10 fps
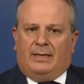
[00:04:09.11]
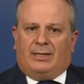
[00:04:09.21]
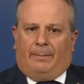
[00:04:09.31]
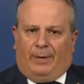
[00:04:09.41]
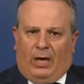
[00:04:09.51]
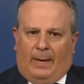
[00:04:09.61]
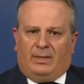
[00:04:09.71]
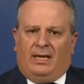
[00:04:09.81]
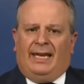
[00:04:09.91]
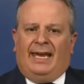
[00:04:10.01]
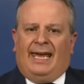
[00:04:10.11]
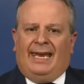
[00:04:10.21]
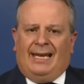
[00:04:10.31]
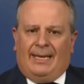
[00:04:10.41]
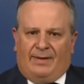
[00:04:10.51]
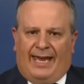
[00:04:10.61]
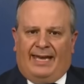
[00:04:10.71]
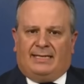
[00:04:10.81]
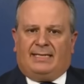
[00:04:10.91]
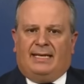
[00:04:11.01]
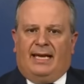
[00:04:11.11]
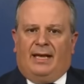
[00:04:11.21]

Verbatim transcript: to permanently eliminate